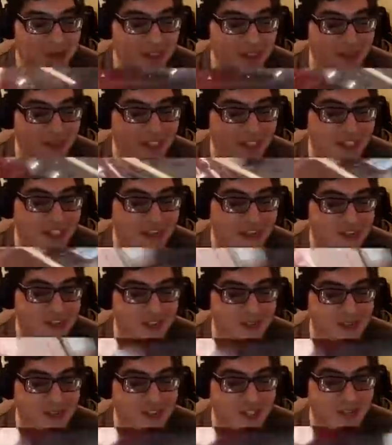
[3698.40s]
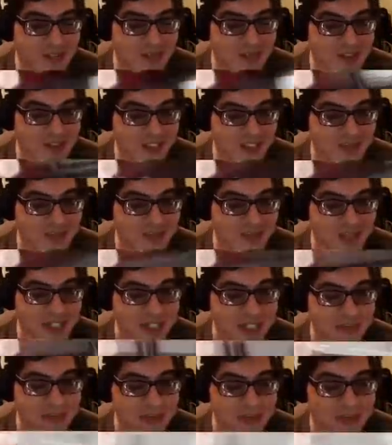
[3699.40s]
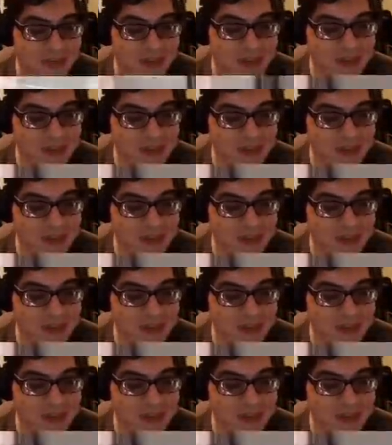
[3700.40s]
many ways you could have stopped yourself from getting blown